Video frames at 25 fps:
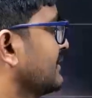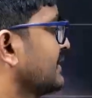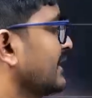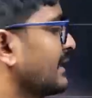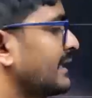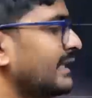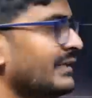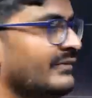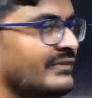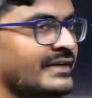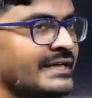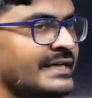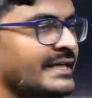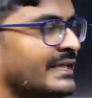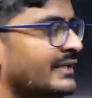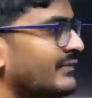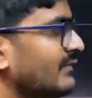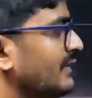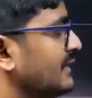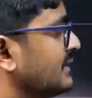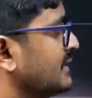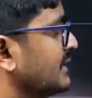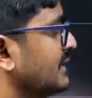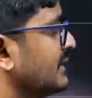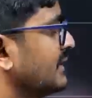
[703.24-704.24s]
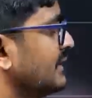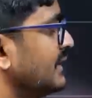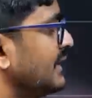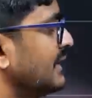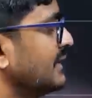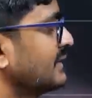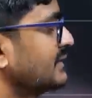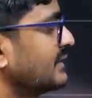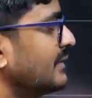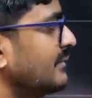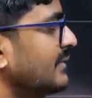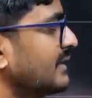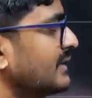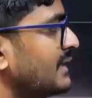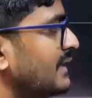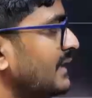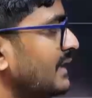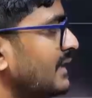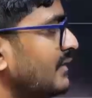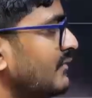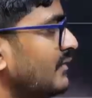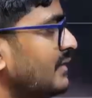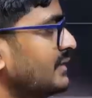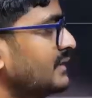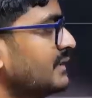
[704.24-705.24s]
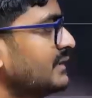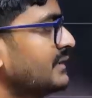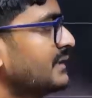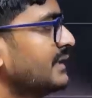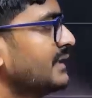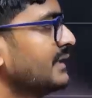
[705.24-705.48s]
the given equation and some other equation,